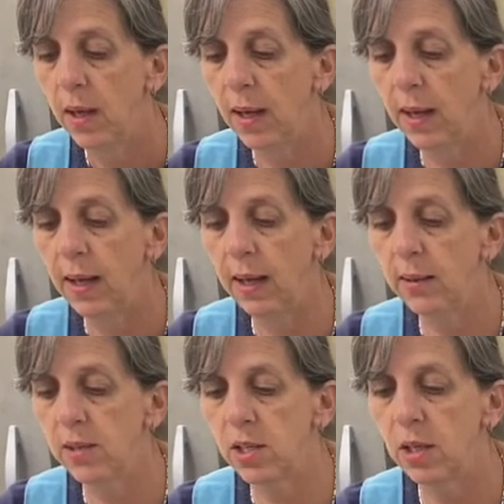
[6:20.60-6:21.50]

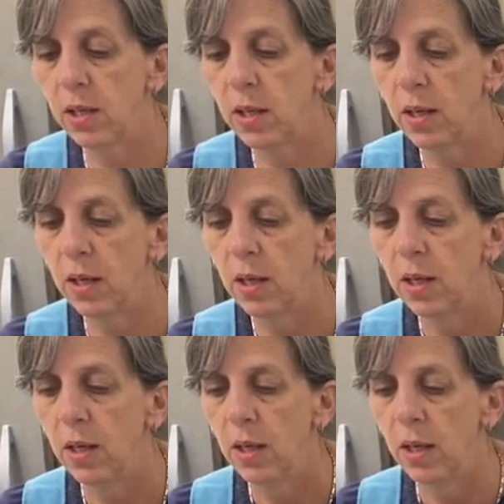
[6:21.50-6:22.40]
And
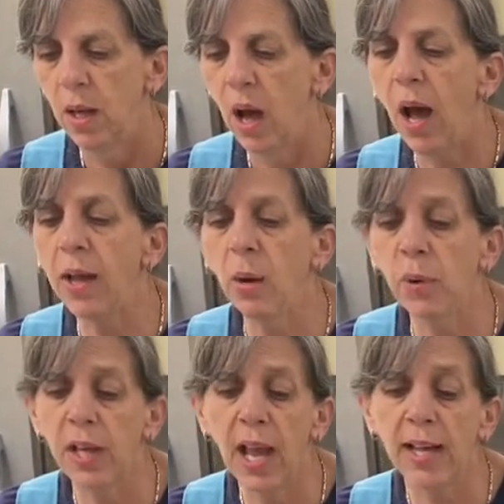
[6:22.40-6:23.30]
I
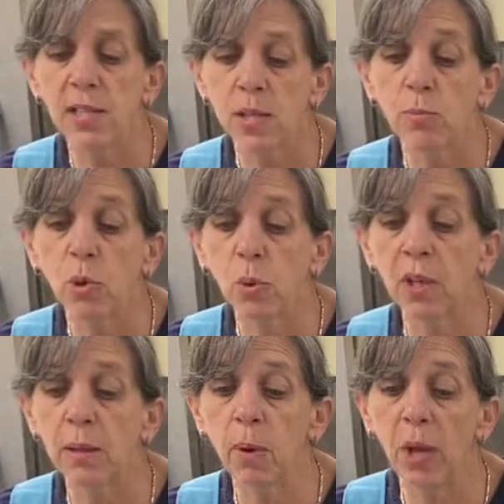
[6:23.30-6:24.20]
already had some
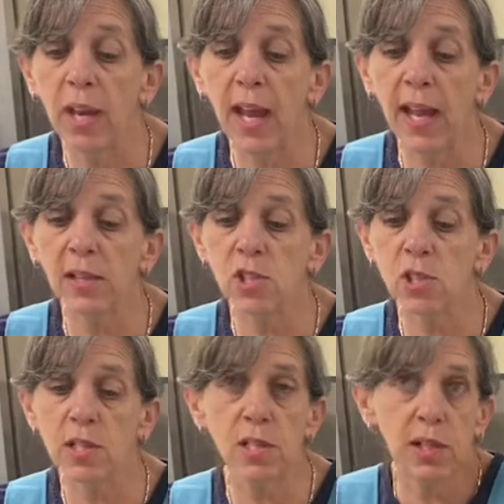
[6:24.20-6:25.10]
cream on hand,
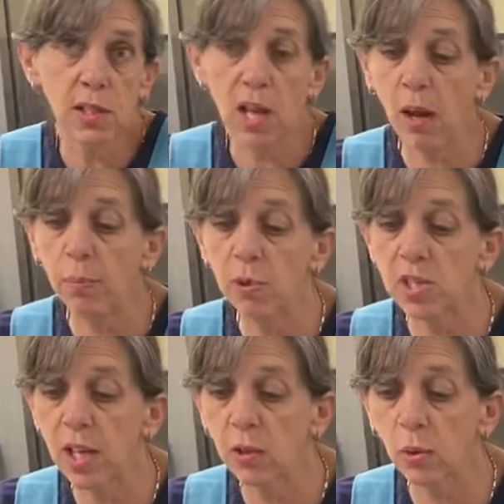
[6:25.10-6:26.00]
just like
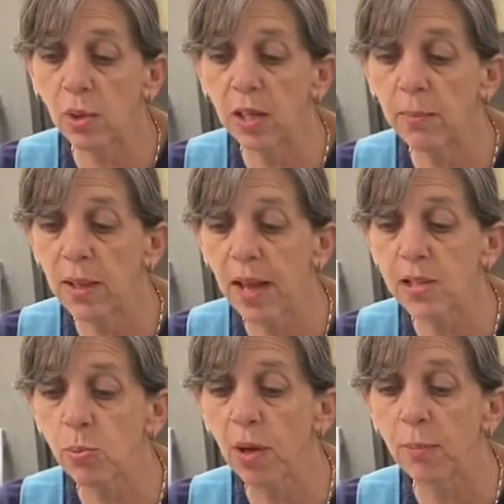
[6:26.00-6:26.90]
10% cream, and
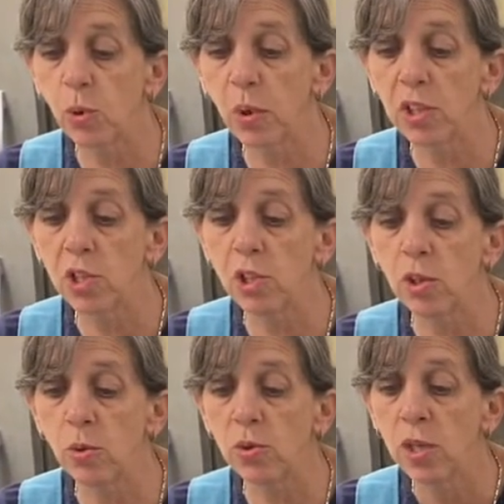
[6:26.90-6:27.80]
that's what I'm going to
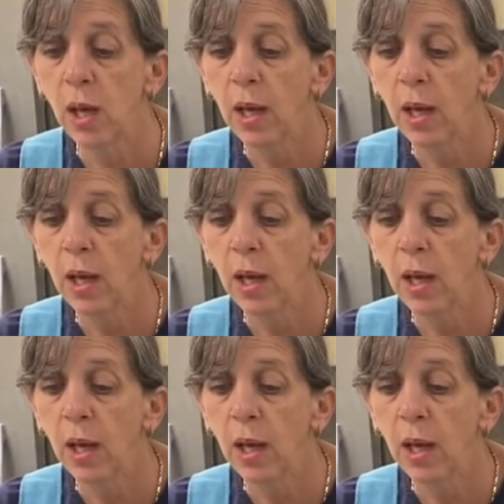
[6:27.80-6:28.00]
use.